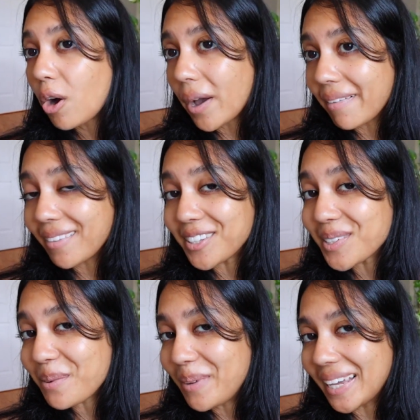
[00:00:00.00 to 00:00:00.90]
Okay, let's
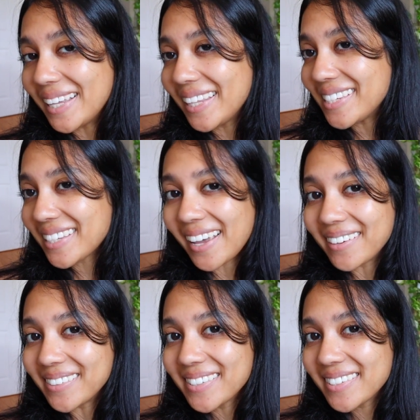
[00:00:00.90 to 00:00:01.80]
start making these
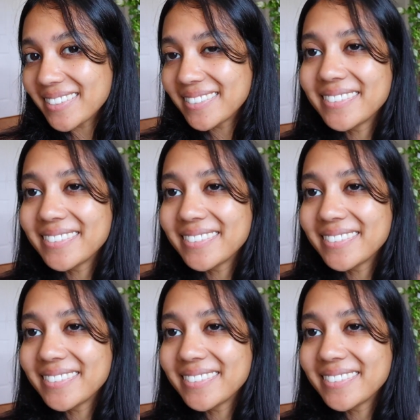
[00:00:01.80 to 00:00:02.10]
candles.